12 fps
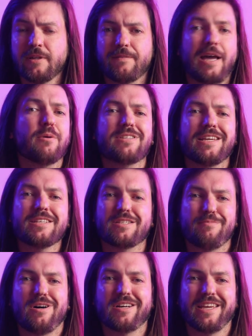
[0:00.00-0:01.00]
Nowadays,
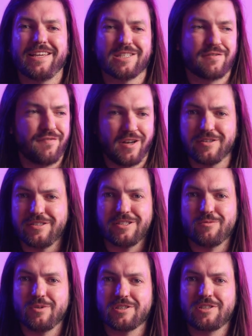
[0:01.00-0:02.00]
the market is
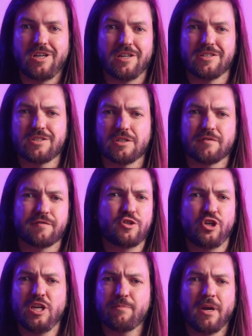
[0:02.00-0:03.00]
flooded with tons of
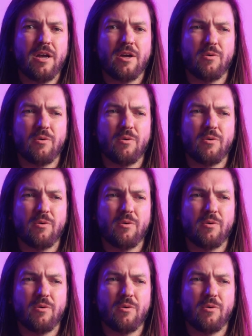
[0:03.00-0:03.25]
cheap,